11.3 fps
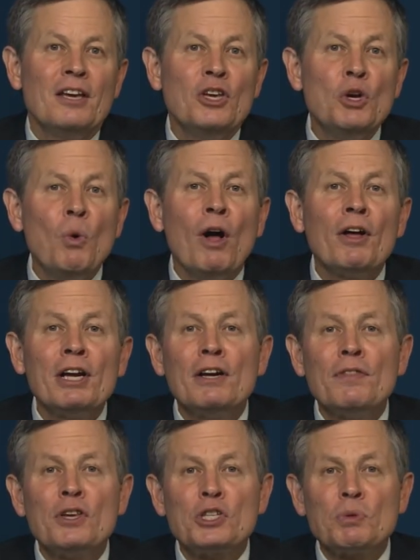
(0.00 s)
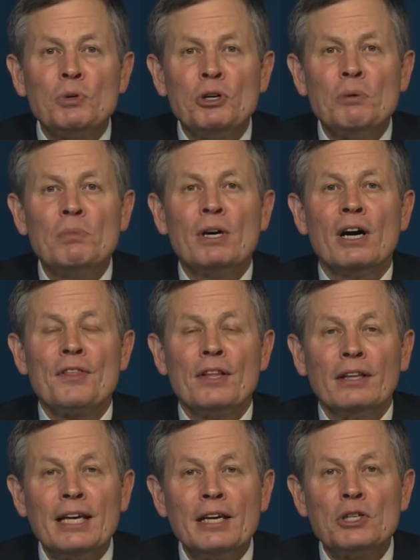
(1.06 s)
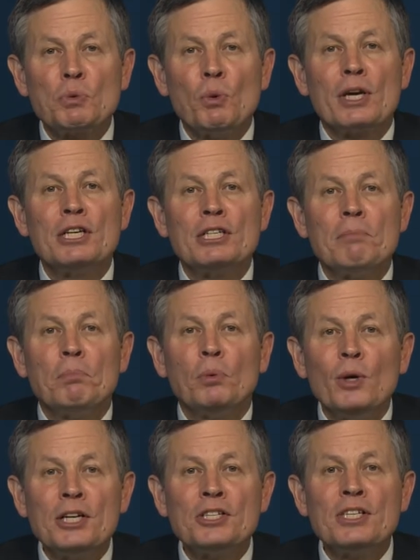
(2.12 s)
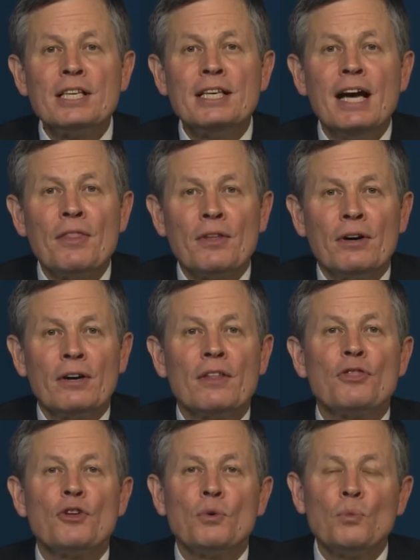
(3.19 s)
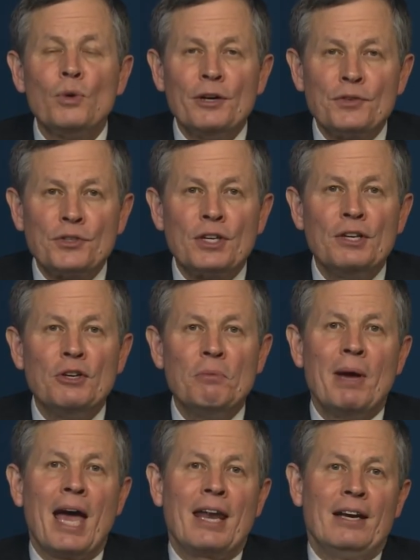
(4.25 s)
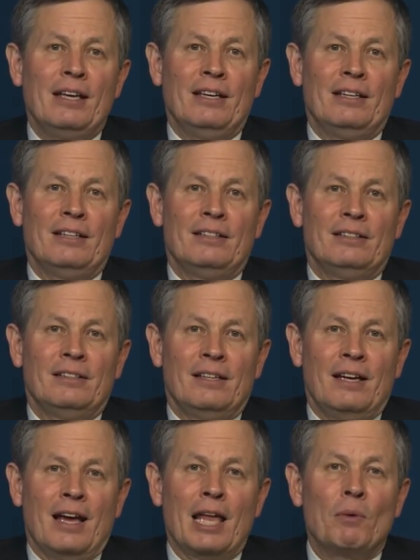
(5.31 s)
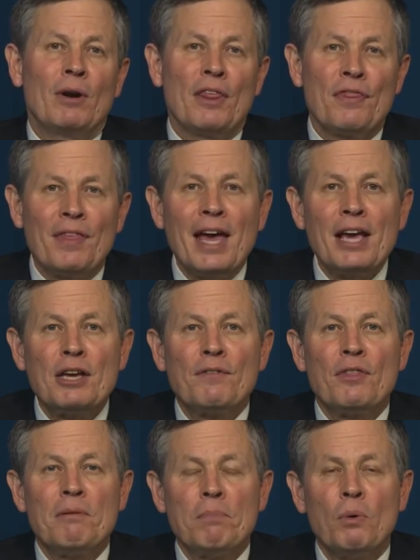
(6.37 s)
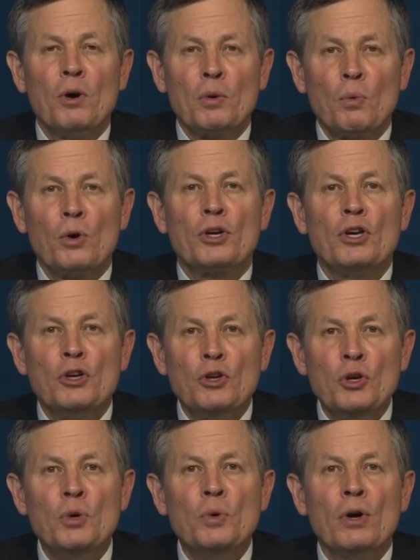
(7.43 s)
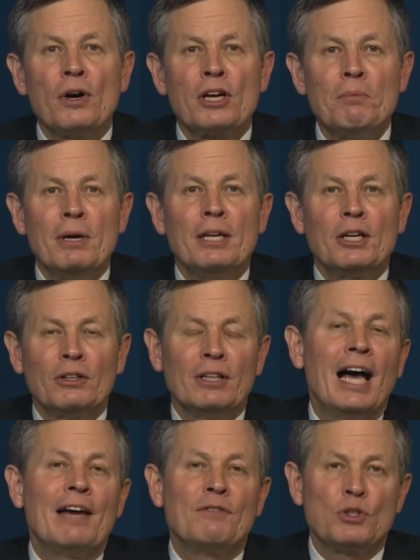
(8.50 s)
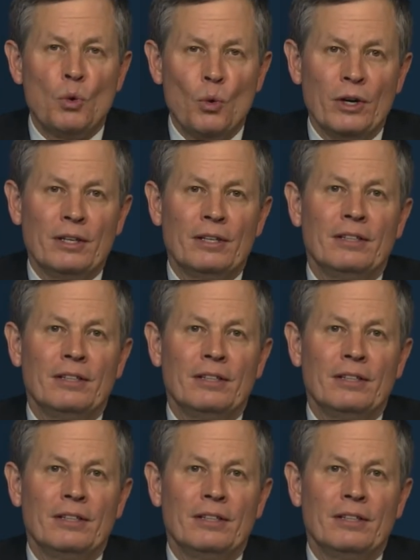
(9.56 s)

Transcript: You all here in this room are the leaders working to bridge together the rifts in humanity. And I want to thank you for the important work you are committing your lives toward.